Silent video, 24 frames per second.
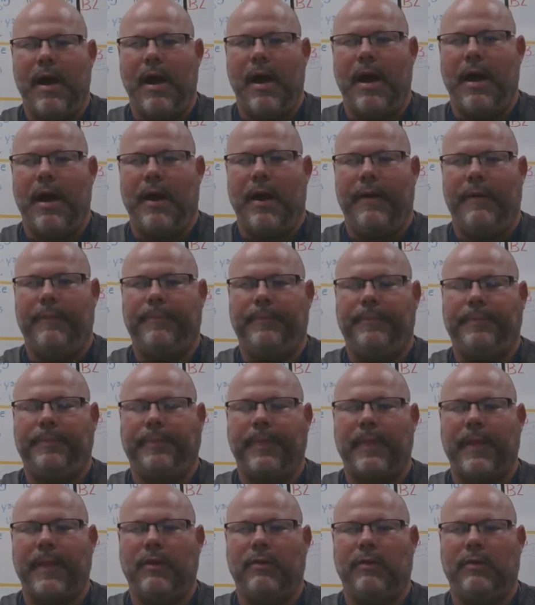In
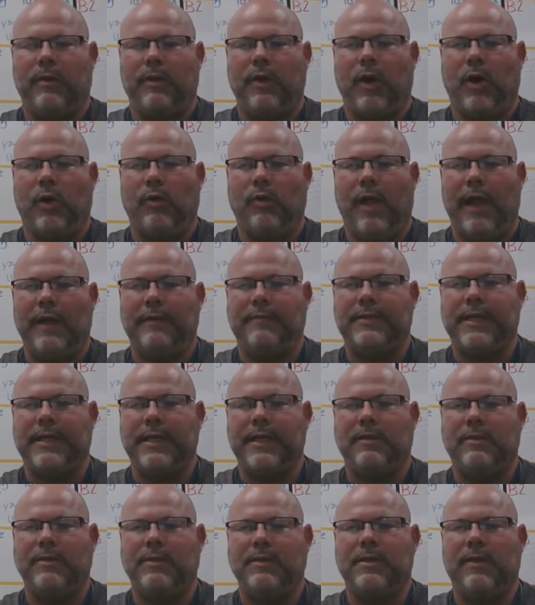our life
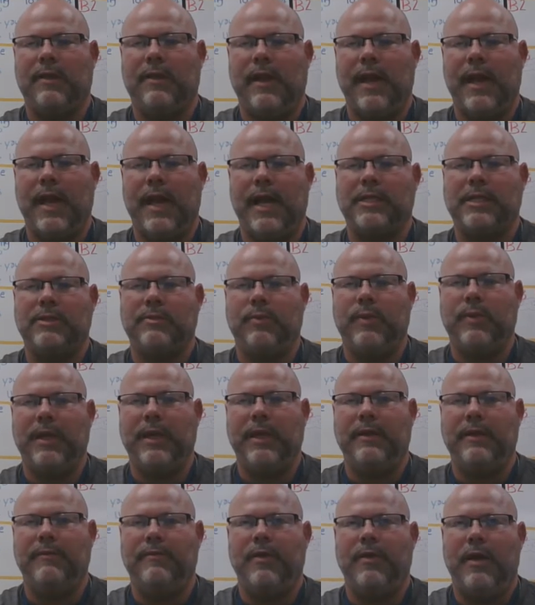skills class,
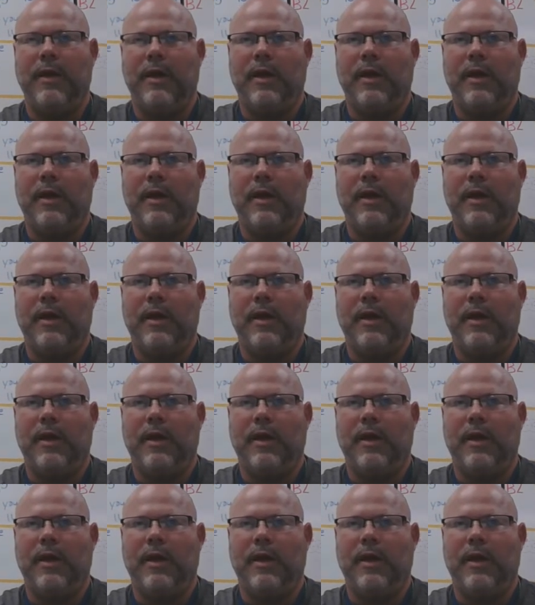we